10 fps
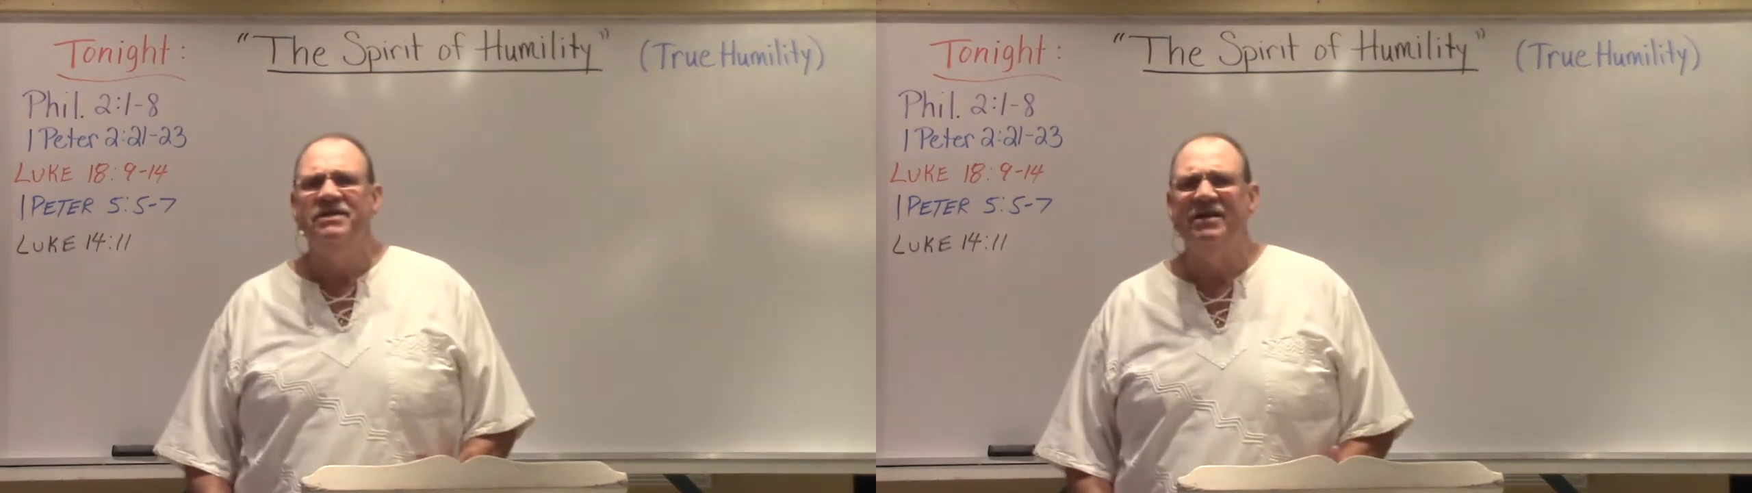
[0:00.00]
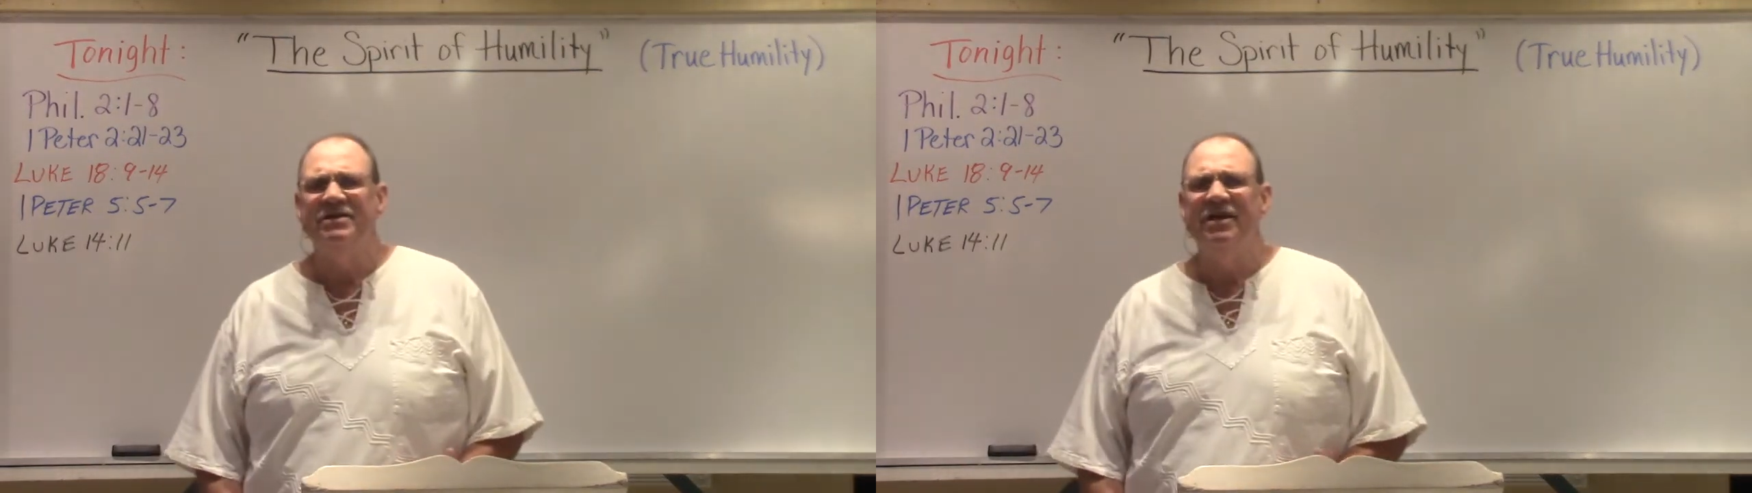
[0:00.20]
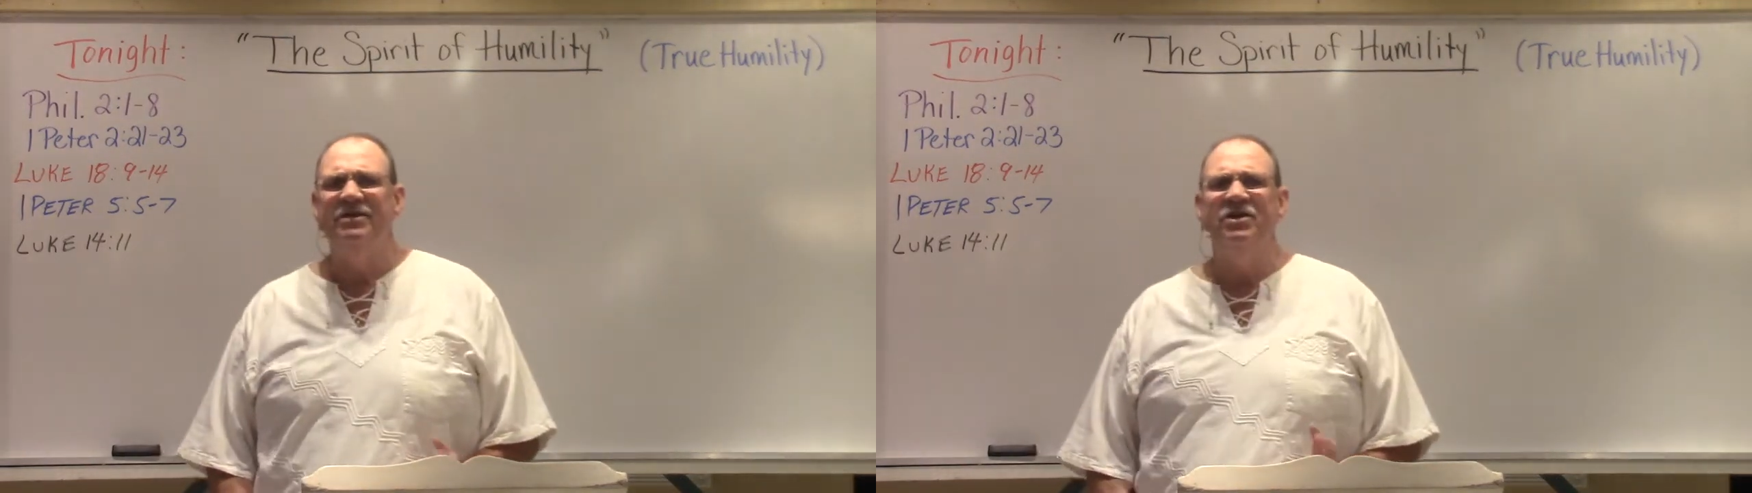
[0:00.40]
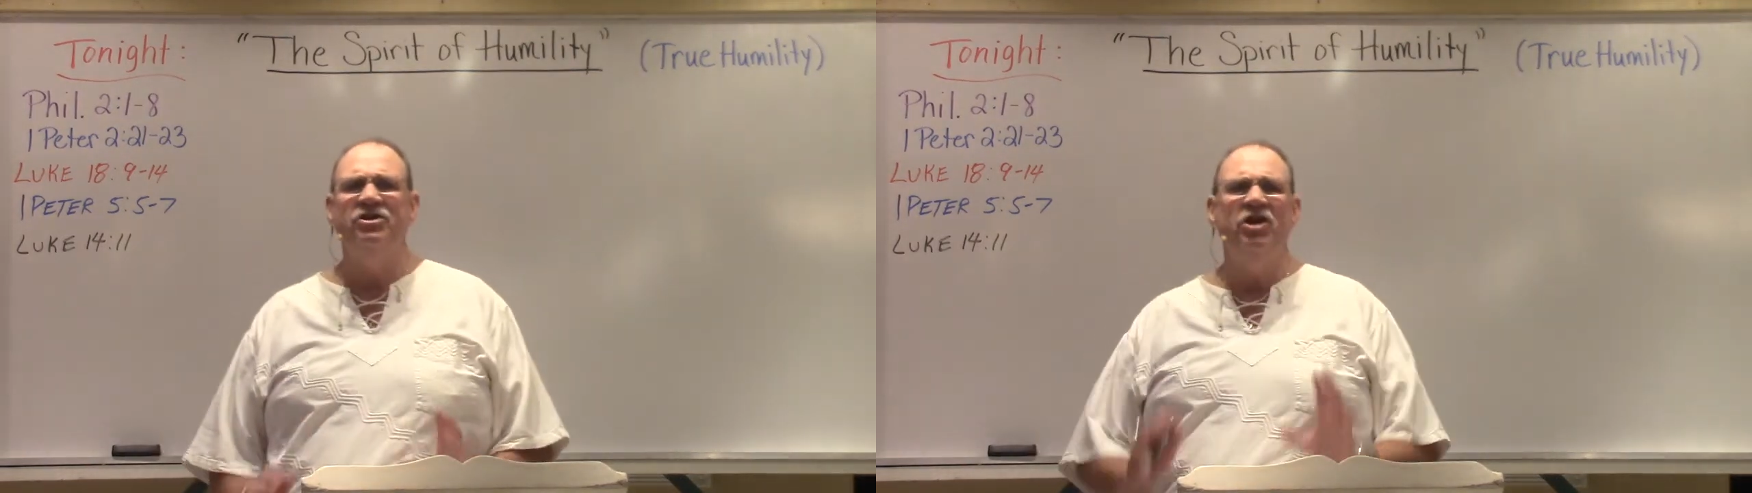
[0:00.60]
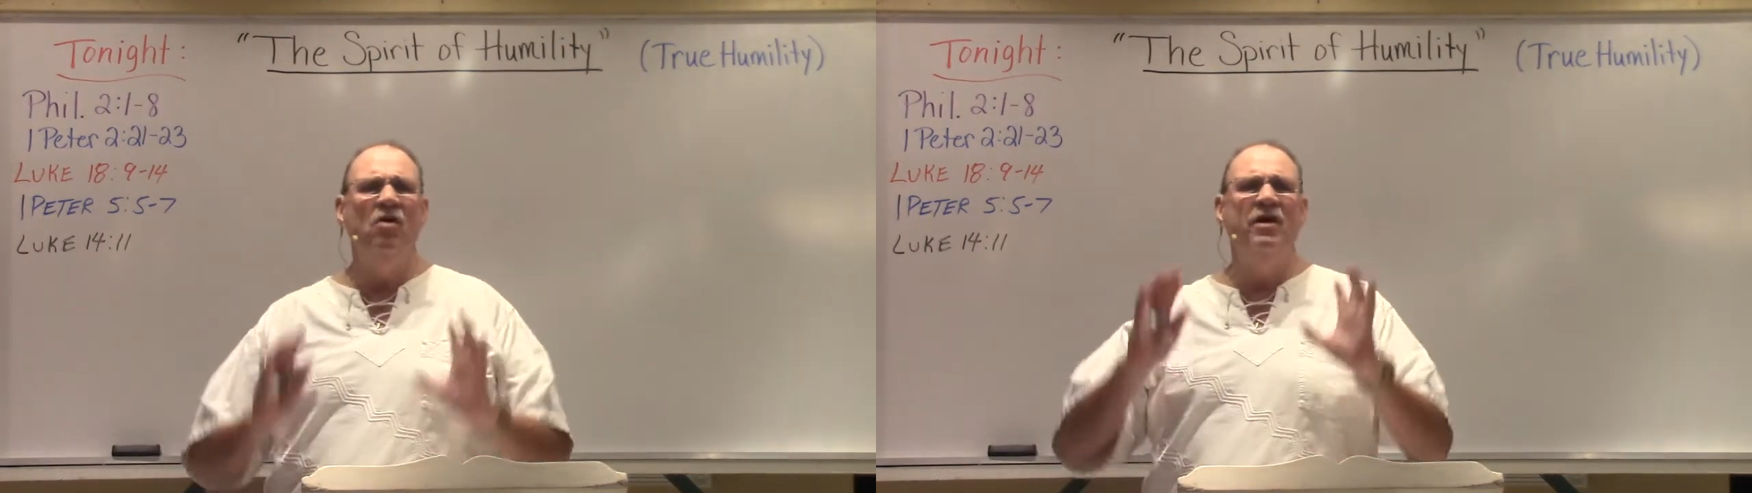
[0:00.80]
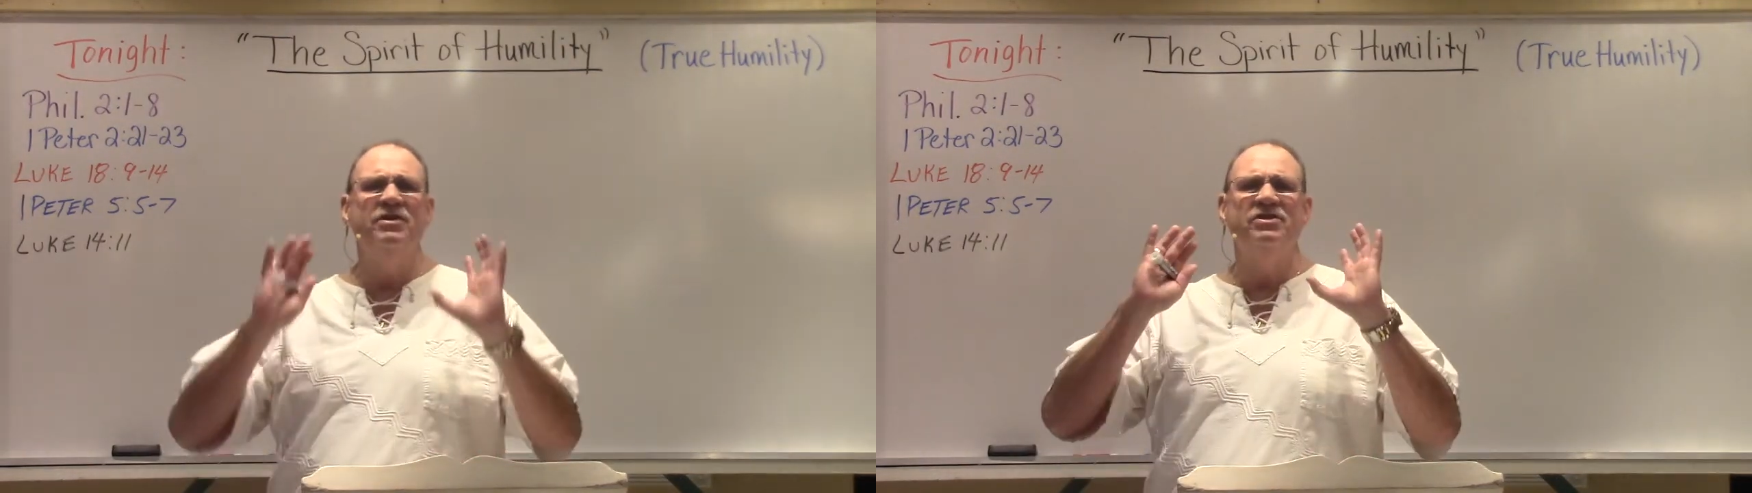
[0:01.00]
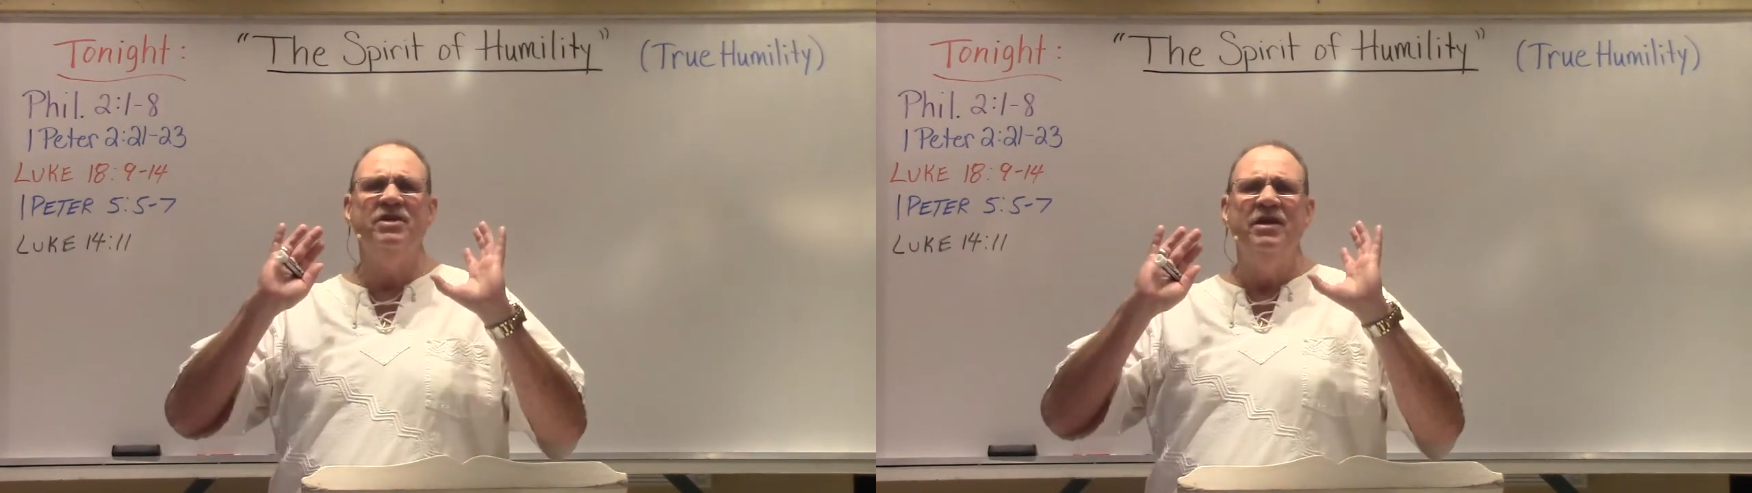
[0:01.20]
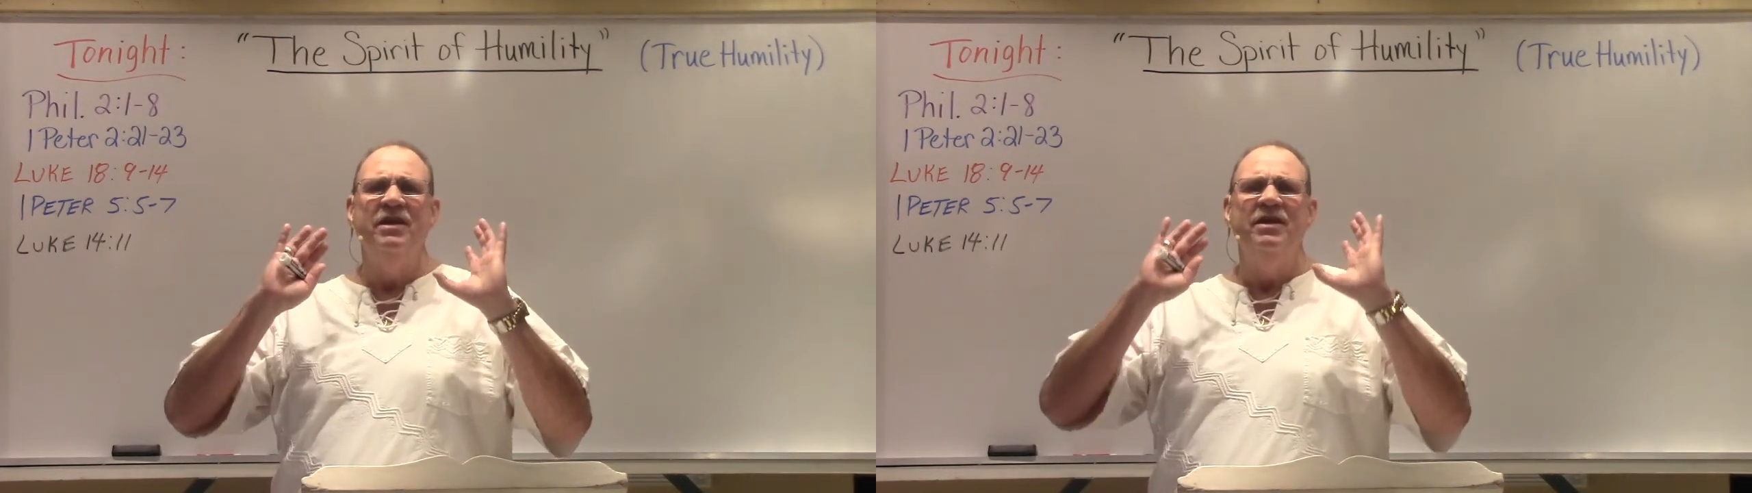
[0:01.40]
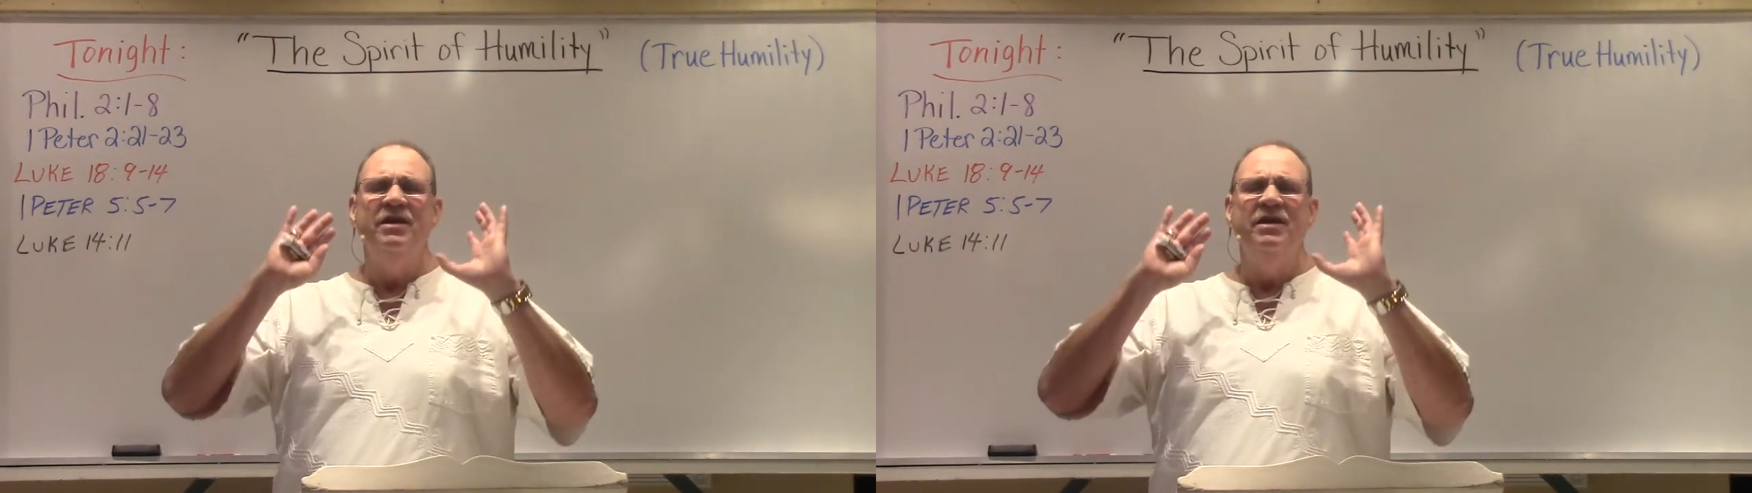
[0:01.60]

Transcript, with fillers: to, to, to show his,